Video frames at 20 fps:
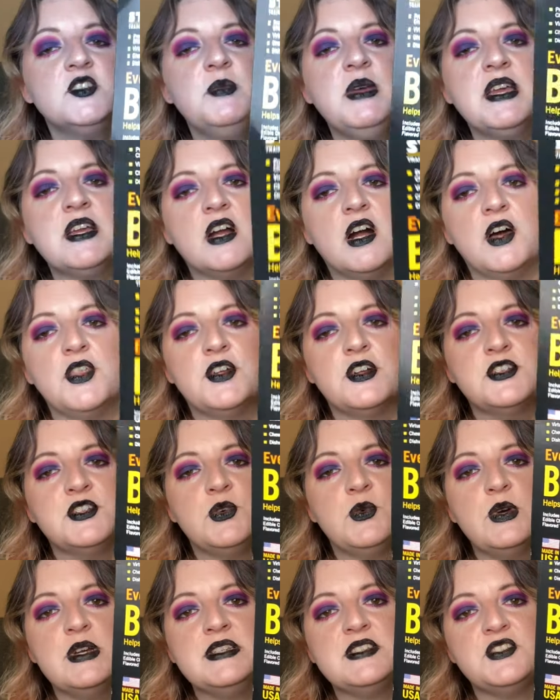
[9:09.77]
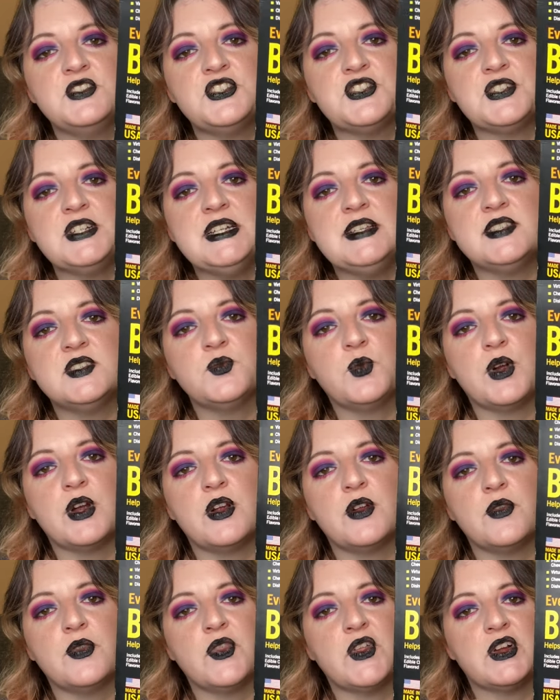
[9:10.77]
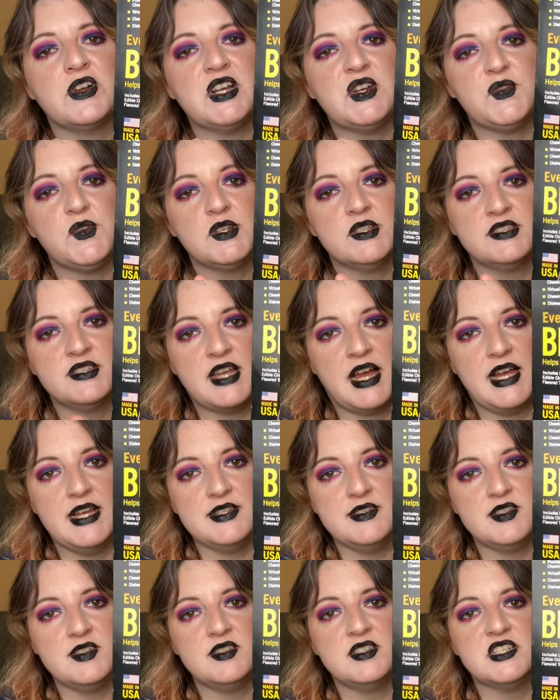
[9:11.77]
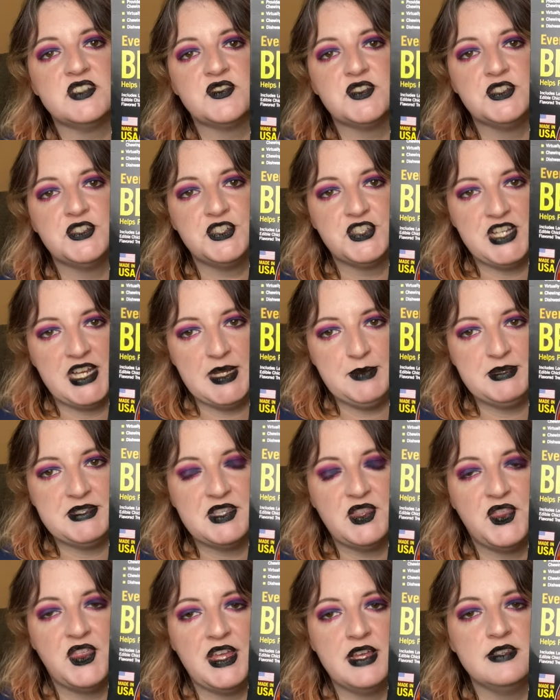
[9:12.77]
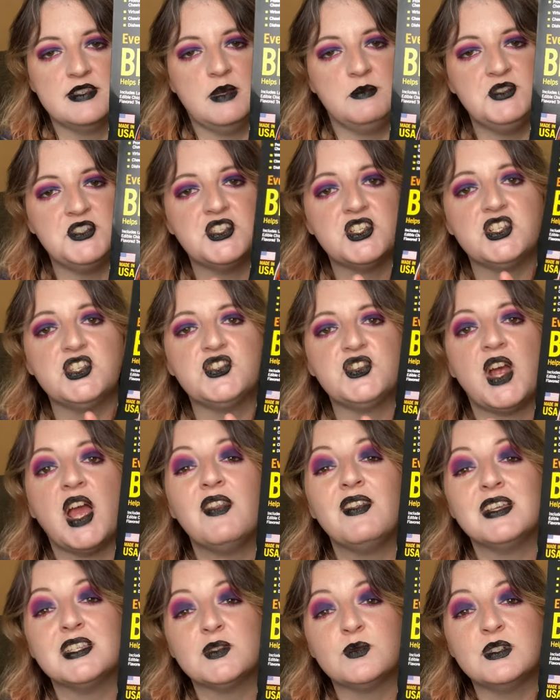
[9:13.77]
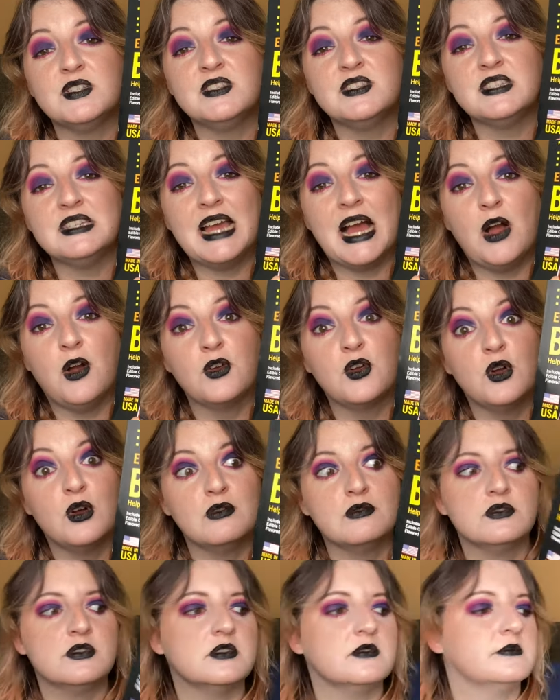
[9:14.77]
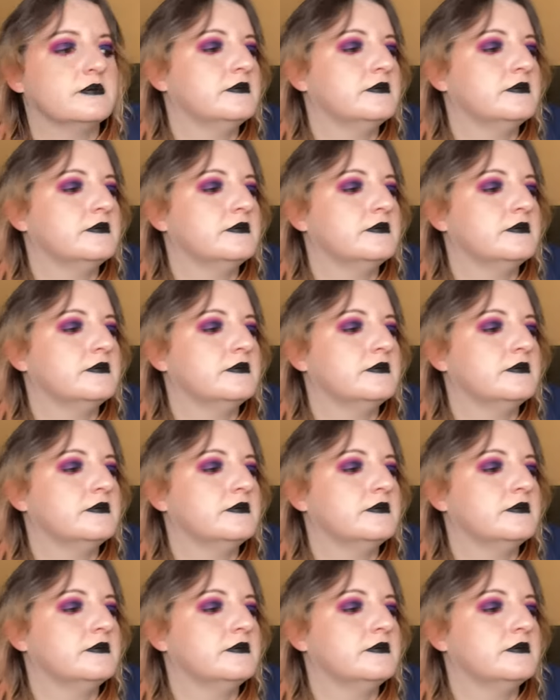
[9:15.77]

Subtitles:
make other toys and treats where they're different sizes, different shapes and things. I'm just going to try this one and see how it goes.